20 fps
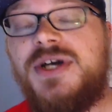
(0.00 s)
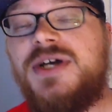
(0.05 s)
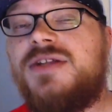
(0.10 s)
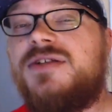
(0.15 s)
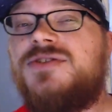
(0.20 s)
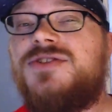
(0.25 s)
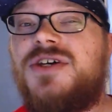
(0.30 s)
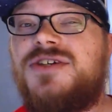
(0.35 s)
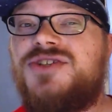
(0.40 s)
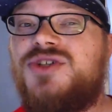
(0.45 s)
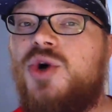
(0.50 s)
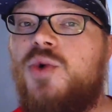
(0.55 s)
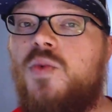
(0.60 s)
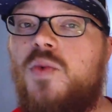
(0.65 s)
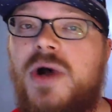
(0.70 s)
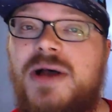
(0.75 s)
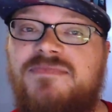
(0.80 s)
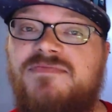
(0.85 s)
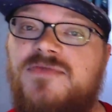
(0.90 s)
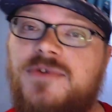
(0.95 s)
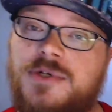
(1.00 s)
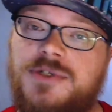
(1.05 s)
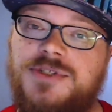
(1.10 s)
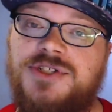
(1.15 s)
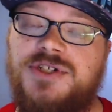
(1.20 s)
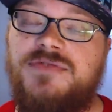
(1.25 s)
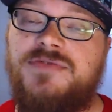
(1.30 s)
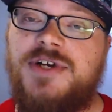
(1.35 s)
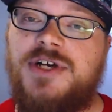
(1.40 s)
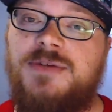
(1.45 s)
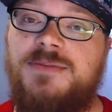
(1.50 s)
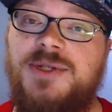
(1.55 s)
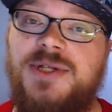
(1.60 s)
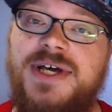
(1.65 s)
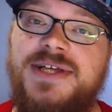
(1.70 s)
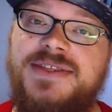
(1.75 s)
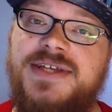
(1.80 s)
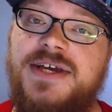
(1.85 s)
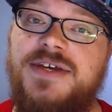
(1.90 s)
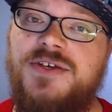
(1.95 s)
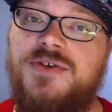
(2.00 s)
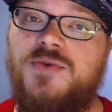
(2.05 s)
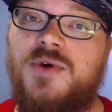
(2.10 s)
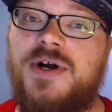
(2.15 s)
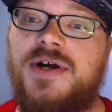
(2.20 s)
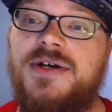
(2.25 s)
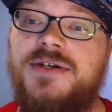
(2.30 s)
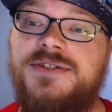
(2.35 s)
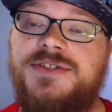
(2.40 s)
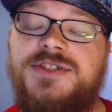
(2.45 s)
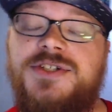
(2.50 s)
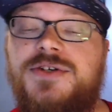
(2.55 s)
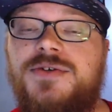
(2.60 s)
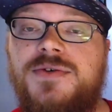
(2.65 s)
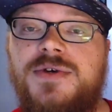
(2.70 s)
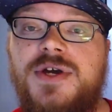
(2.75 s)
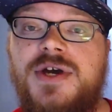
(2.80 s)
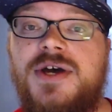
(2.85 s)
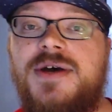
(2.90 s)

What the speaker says: There's also a web version available at that URL too.